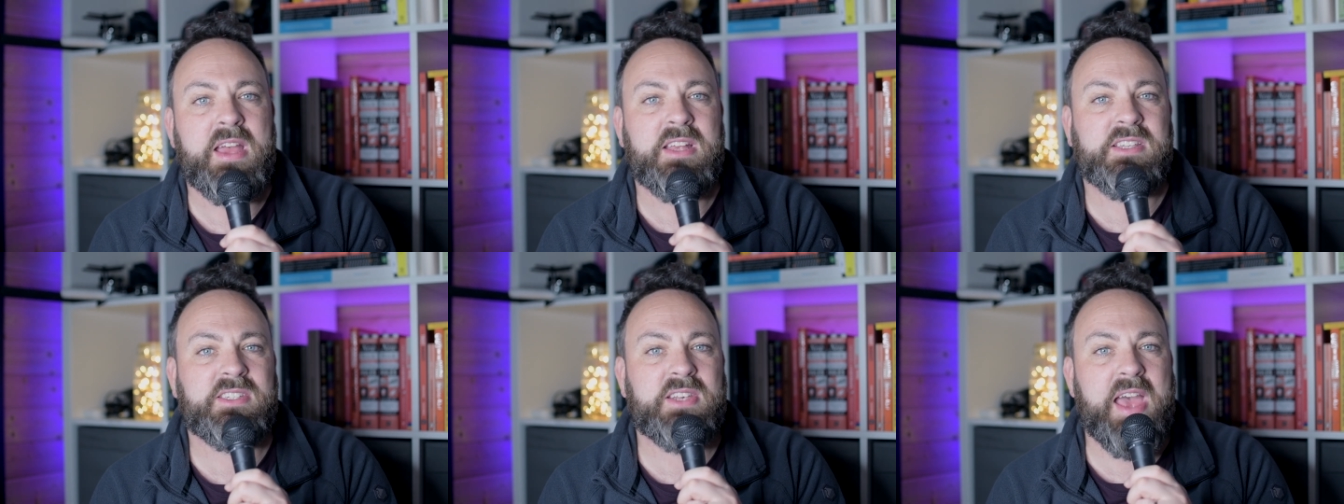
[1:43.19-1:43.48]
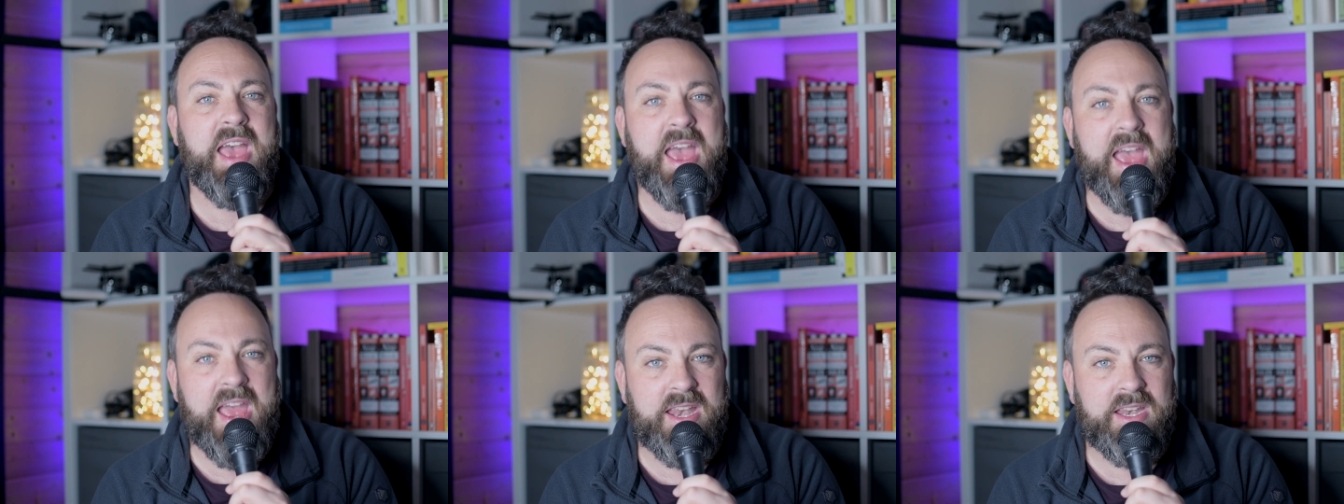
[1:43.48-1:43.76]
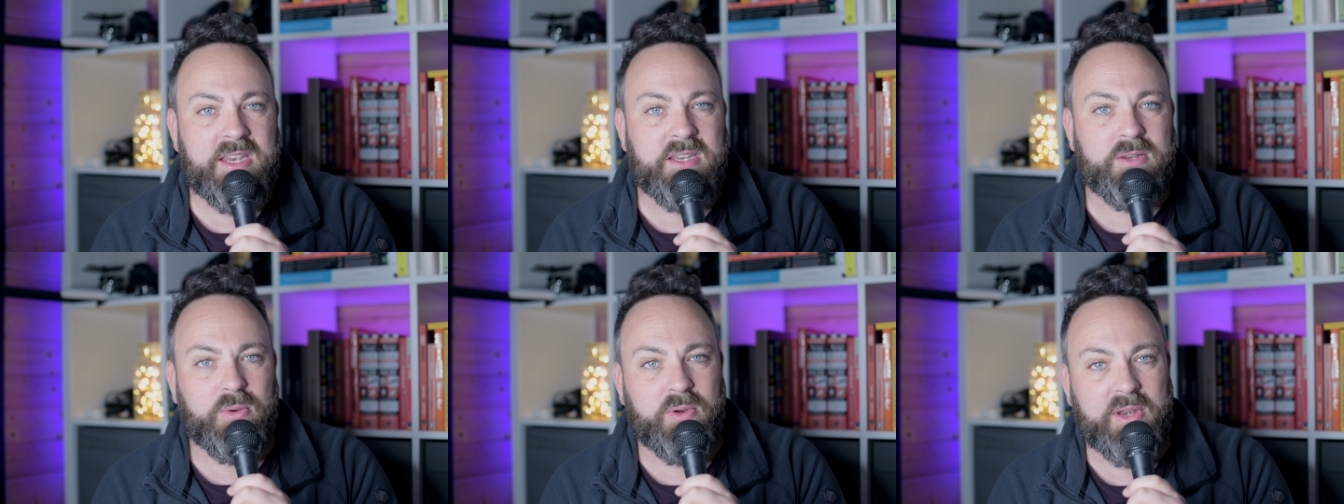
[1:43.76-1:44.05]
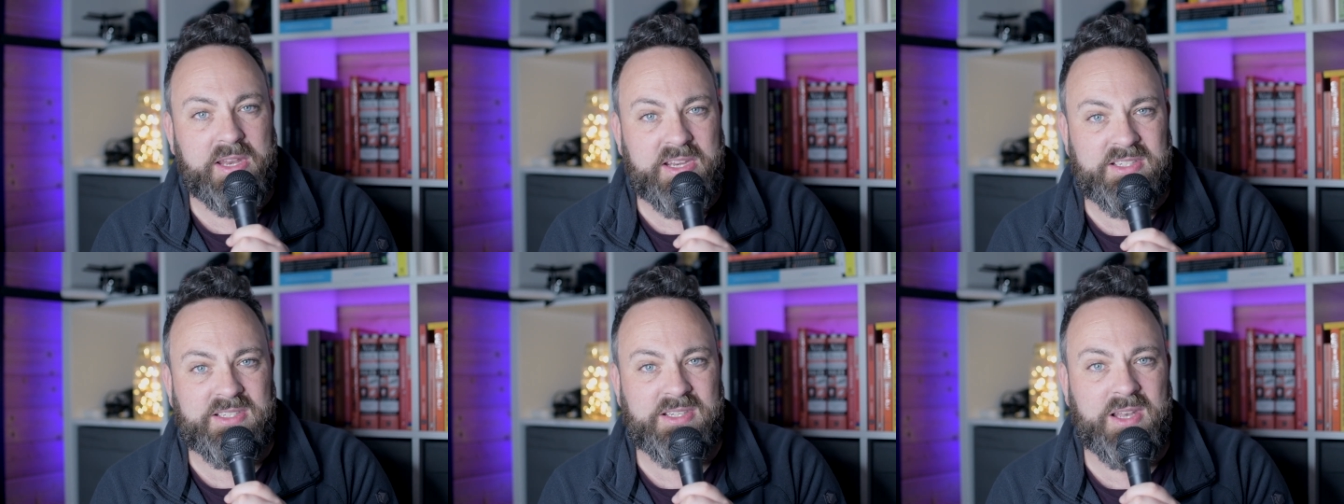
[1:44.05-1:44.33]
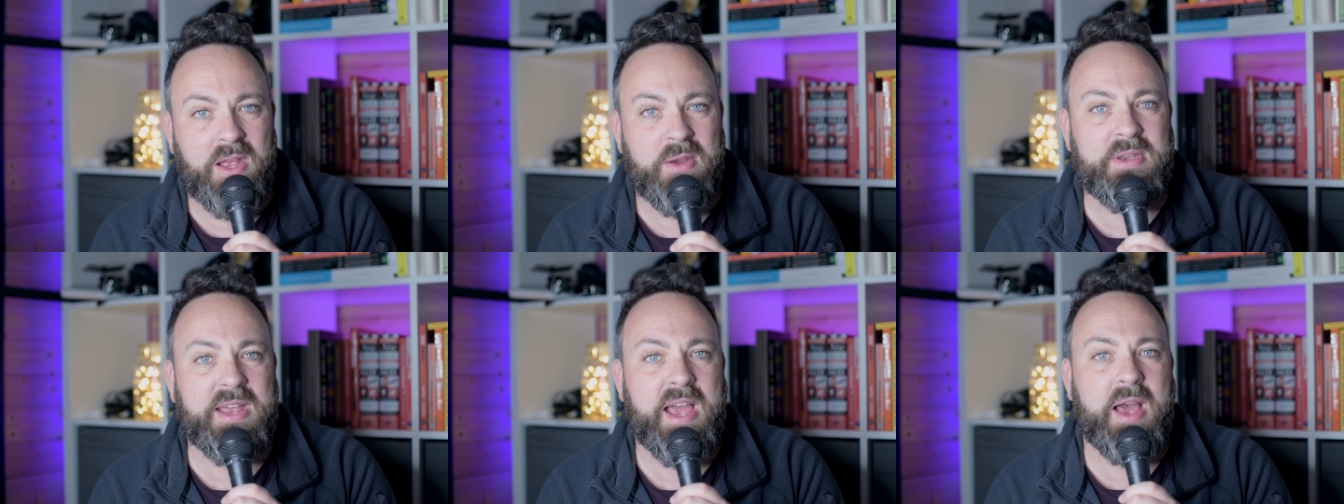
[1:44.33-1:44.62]
to end or at least
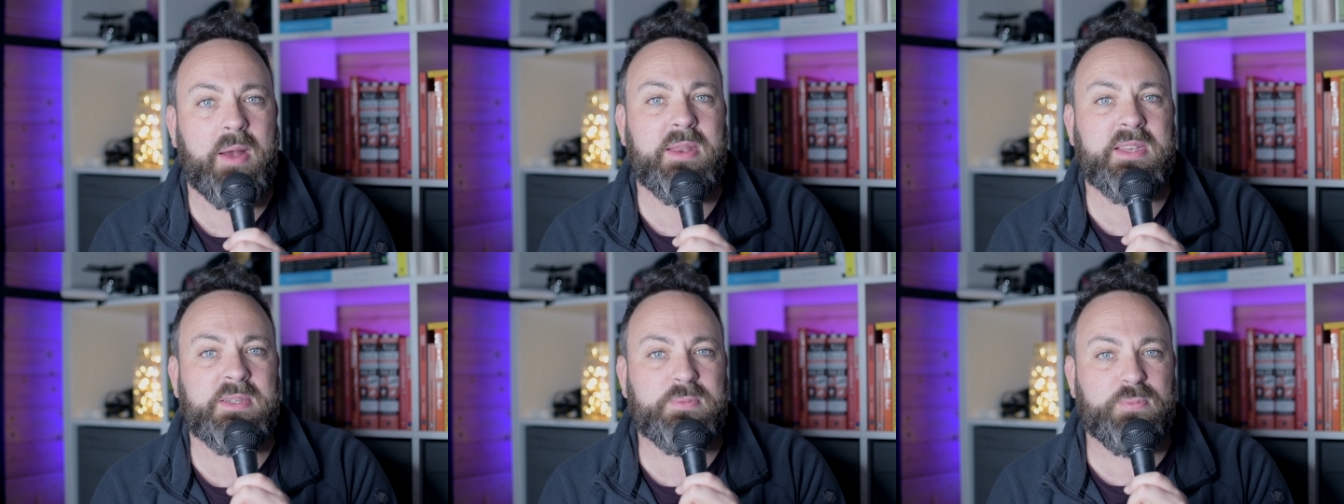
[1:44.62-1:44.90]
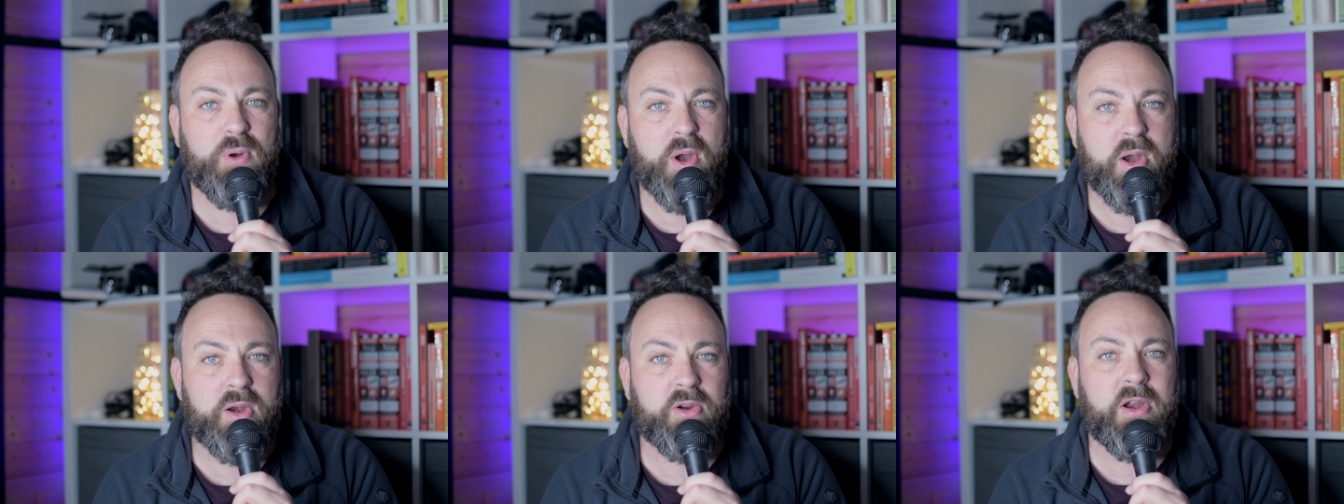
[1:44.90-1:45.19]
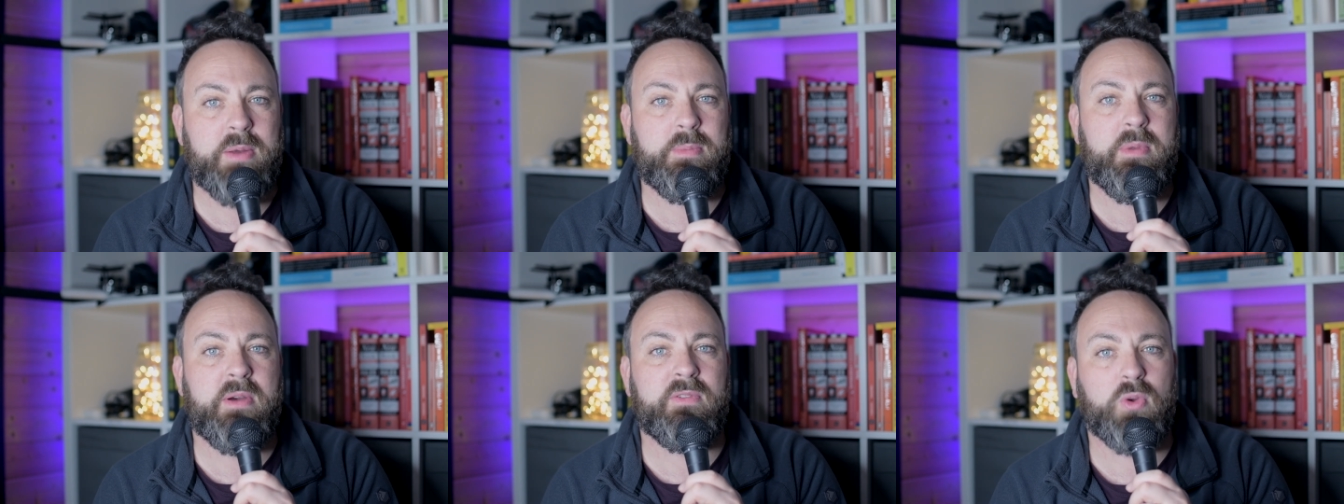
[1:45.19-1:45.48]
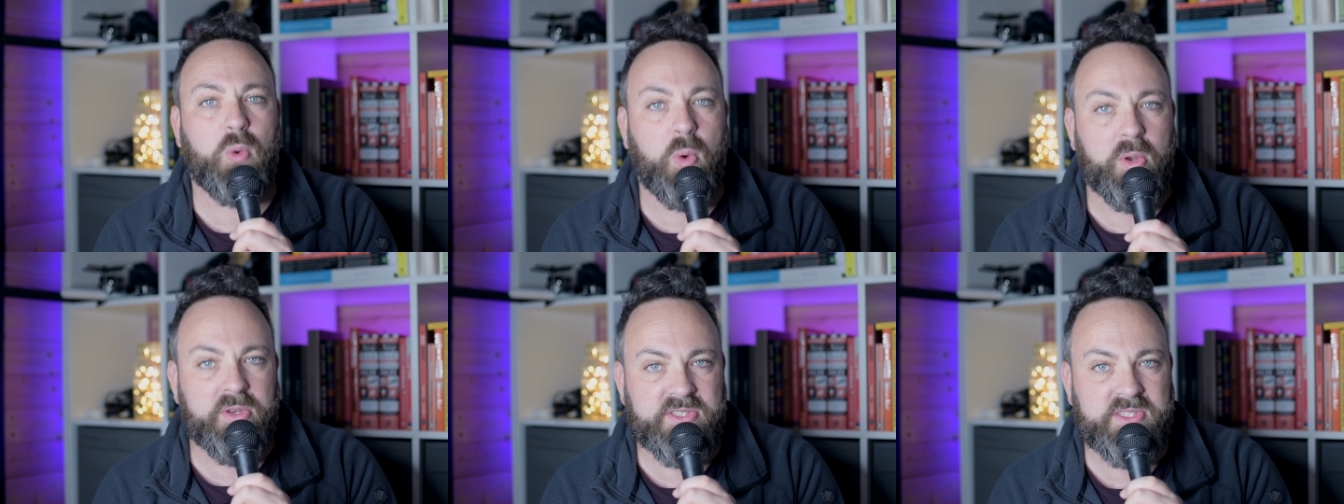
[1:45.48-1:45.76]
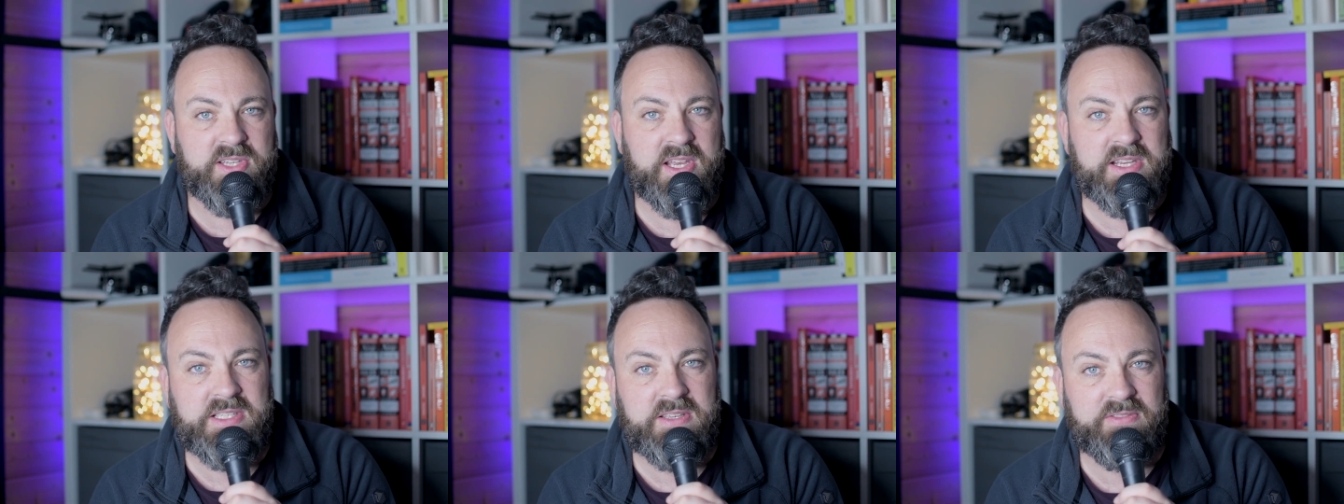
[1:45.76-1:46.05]
slow down its programme of
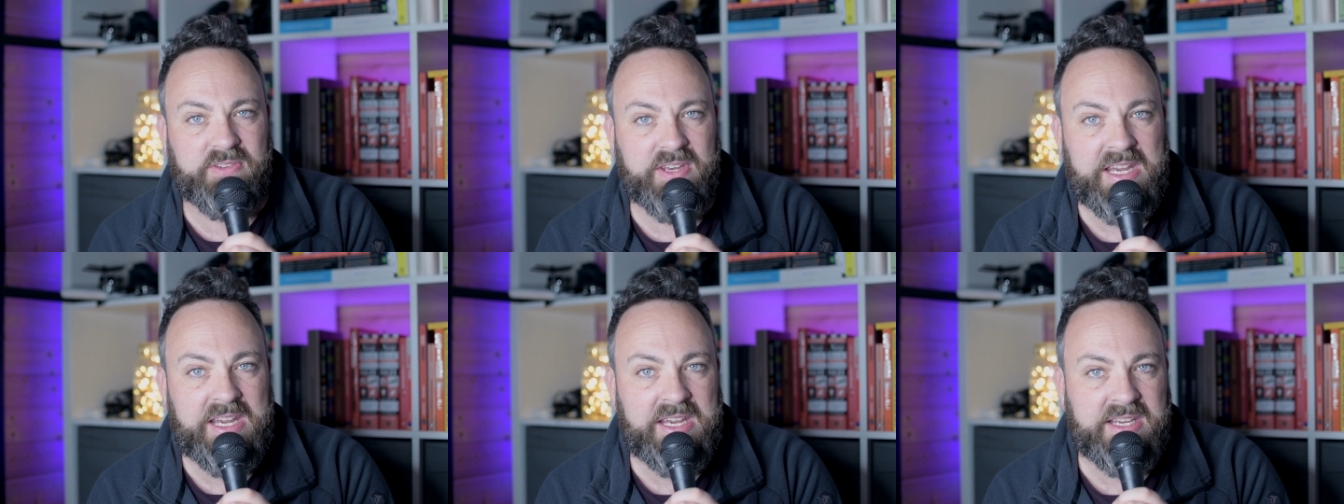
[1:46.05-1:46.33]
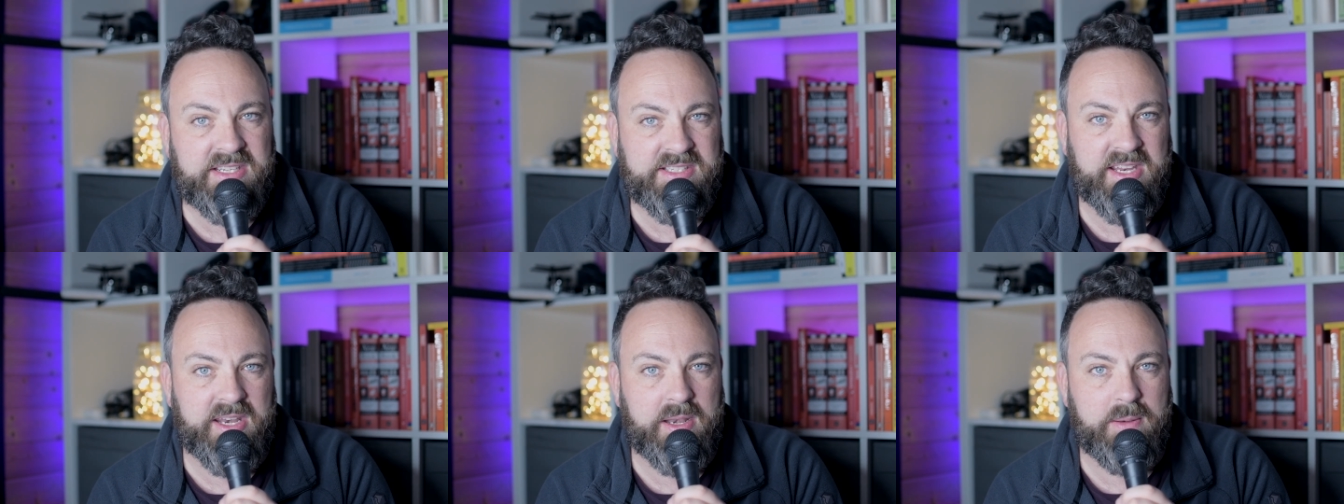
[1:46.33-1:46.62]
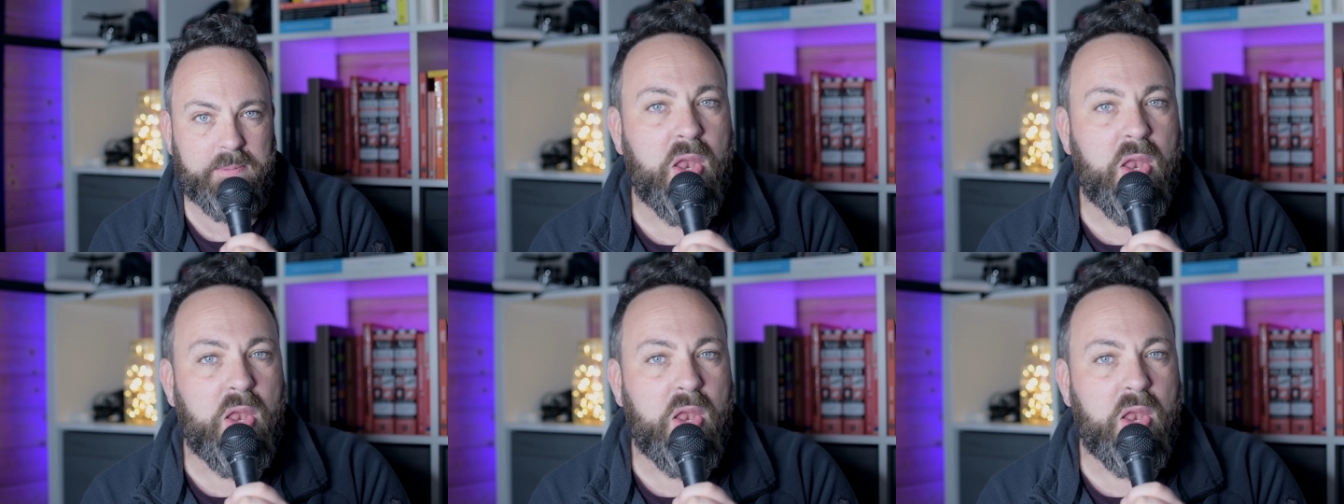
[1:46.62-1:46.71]
quantitative easing.